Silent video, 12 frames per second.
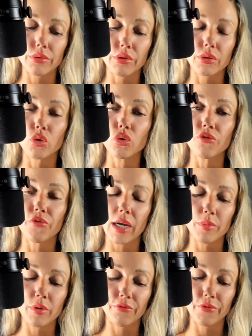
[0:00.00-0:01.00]
They're Cool
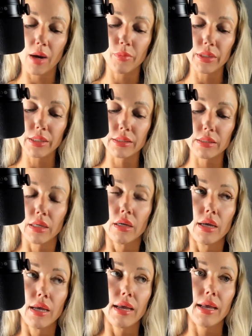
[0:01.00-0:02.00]
Fiber fabrics,
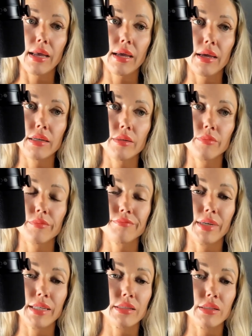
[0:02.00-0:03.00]
and
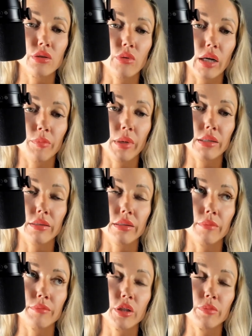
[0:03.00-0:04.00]
my sister recommended
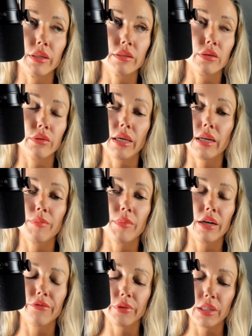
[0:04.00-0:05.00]
them to me. So again, I'm
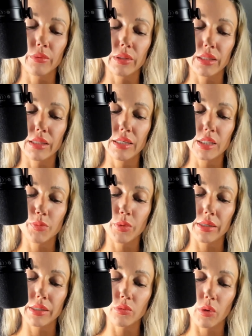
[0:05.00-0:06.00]
not affiliated with this
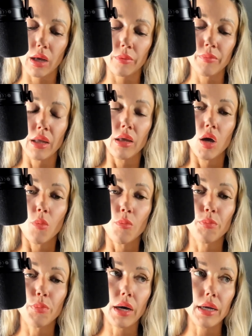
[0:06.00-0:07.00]
brand as well,
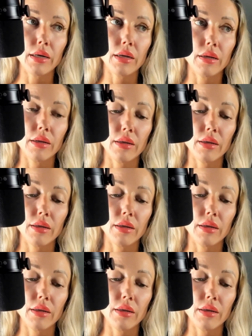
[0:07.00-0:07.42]
but